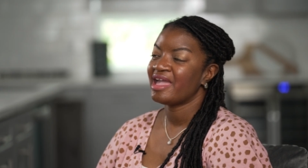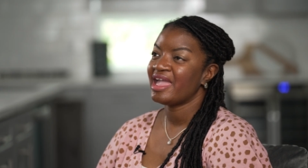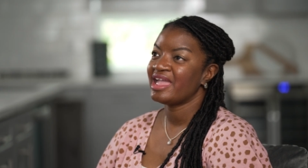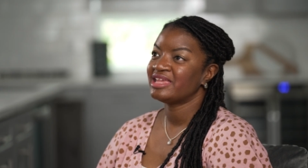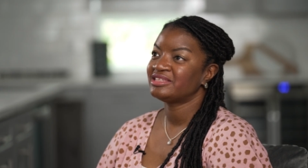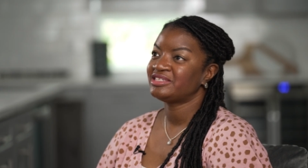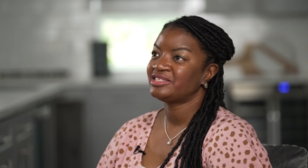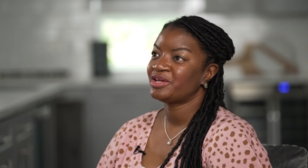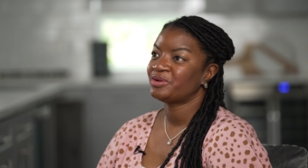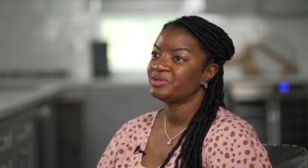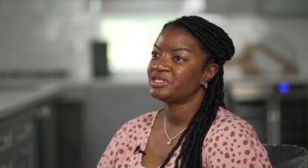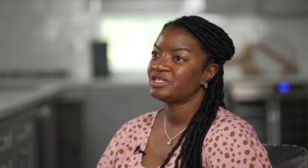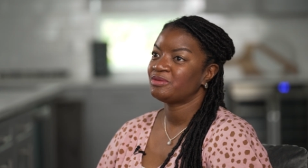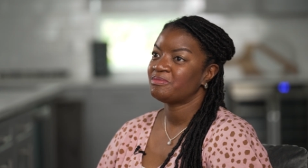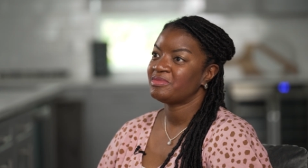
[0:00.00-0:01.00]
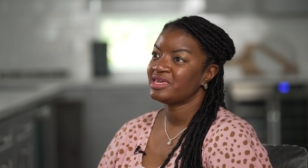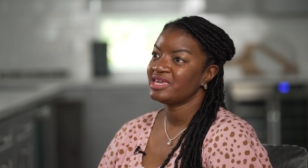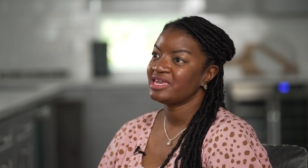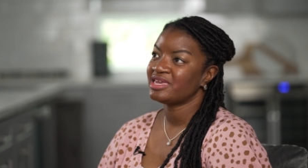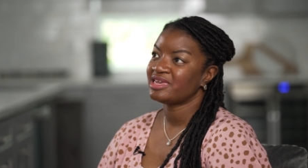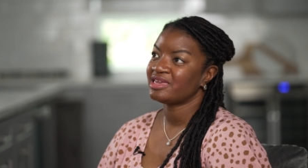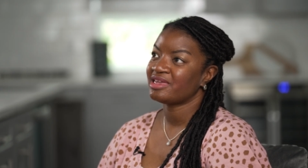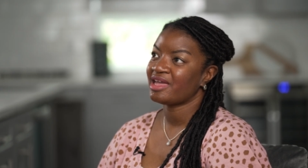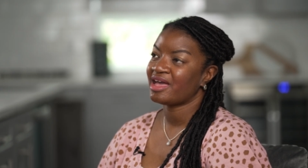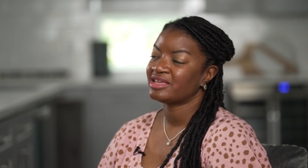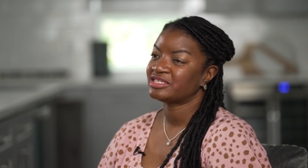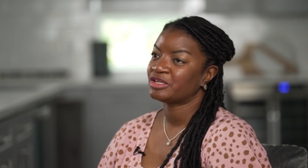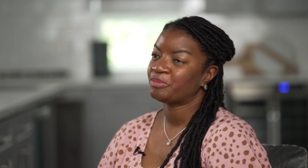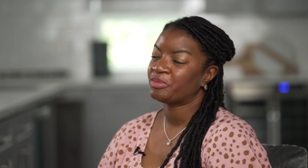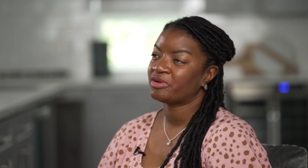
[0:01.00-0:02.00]
And so to me,
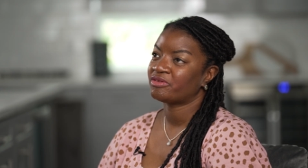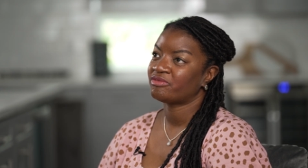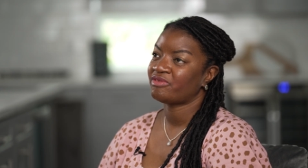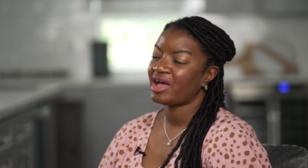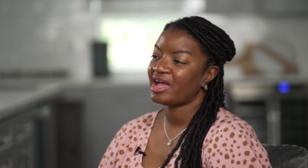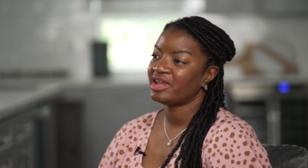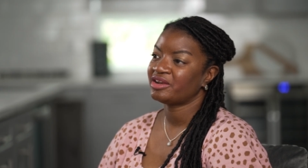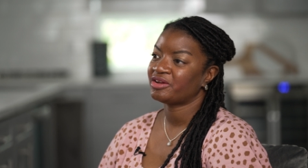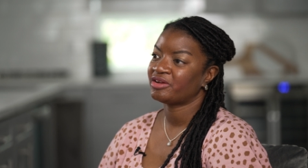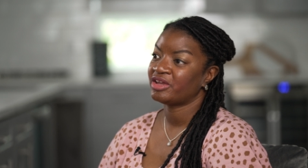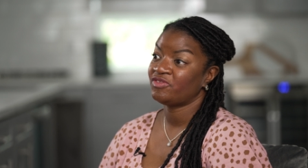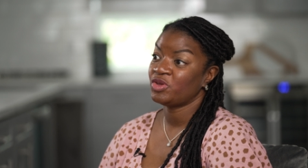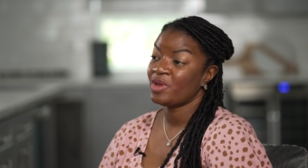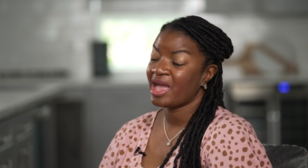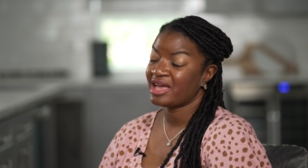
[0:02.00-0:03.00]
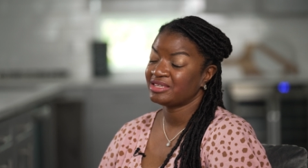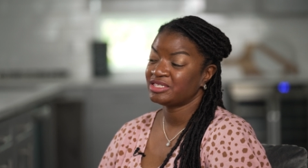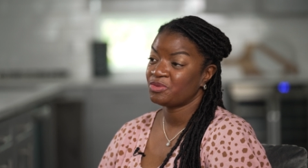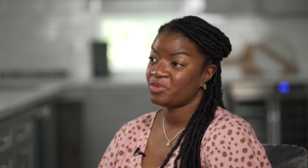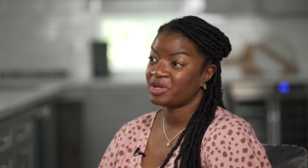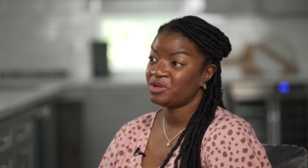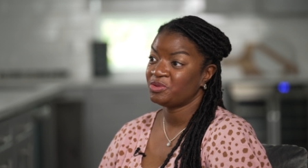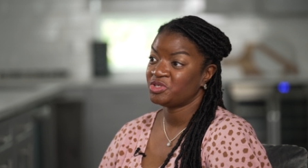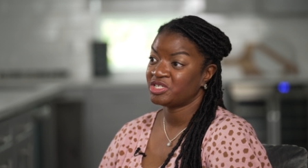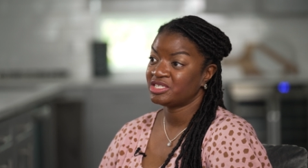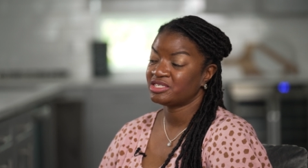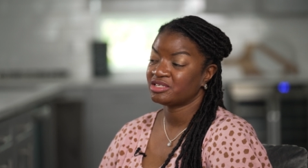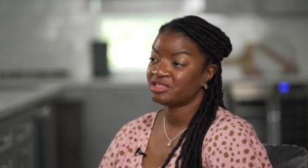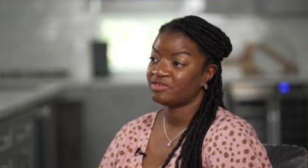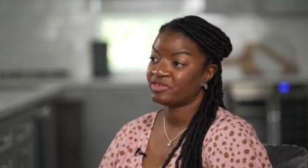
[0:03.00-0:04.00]
as a provider, if you had someone who
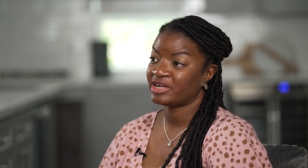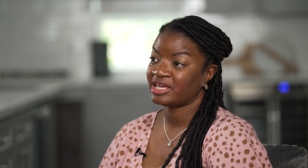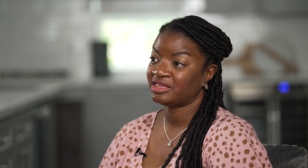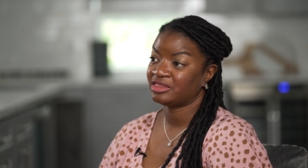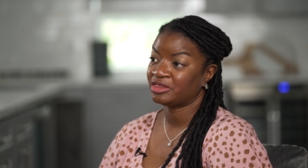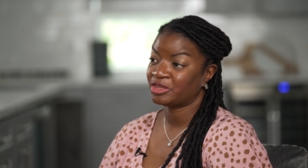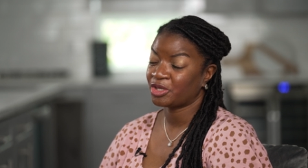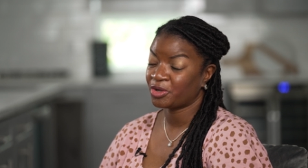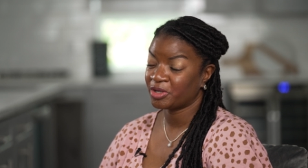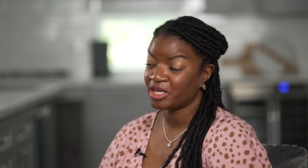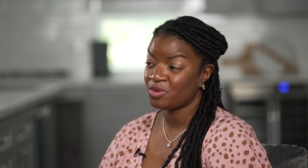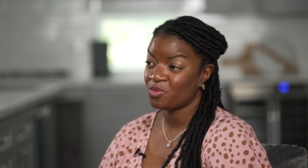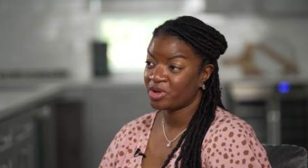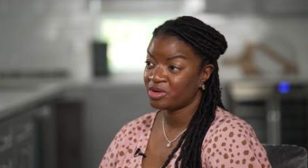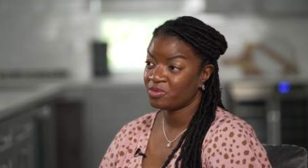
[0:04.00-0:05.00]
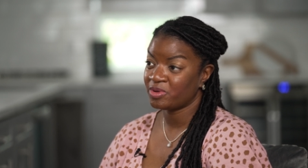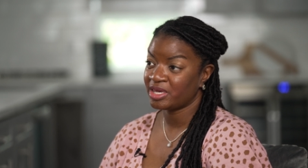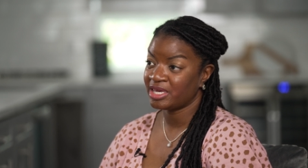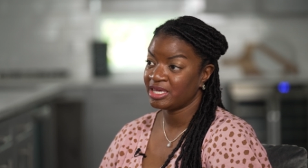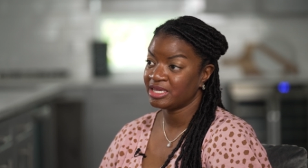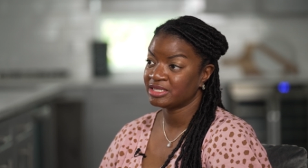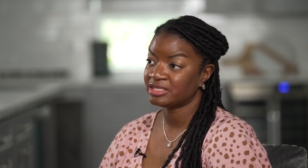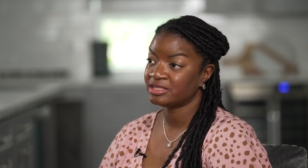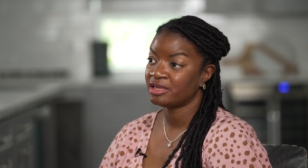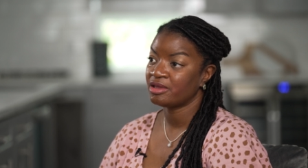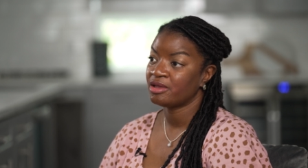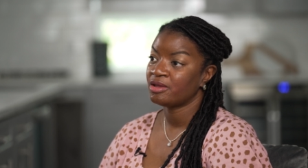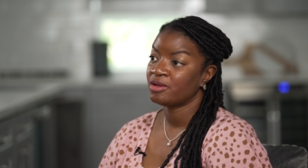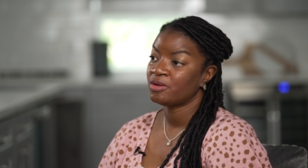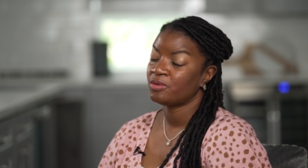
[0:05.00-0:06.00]
just delivered at 31 weeks,
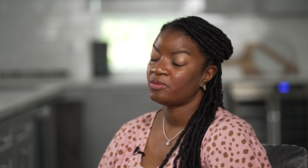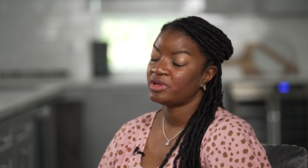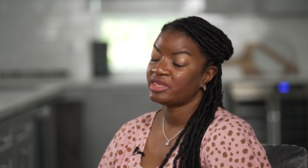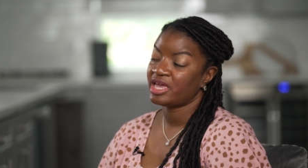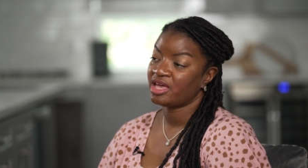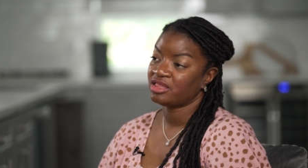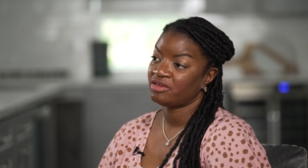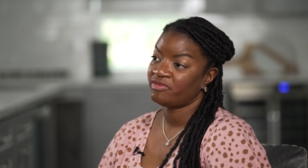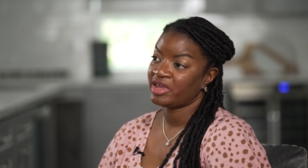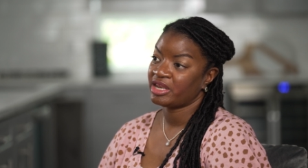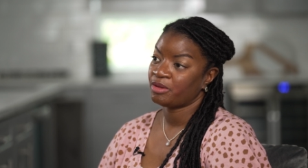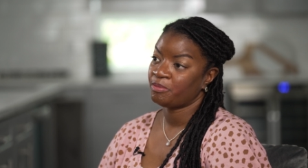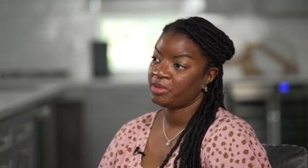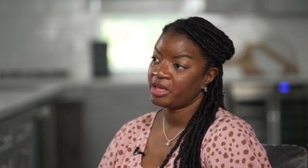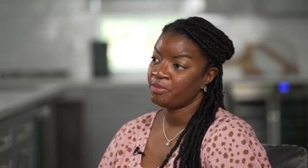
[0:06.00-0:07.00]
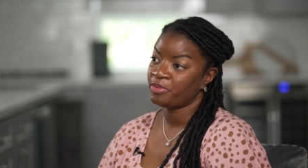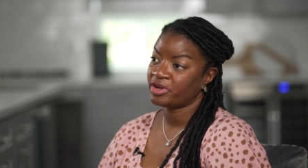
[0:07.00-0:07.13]
with elevated blood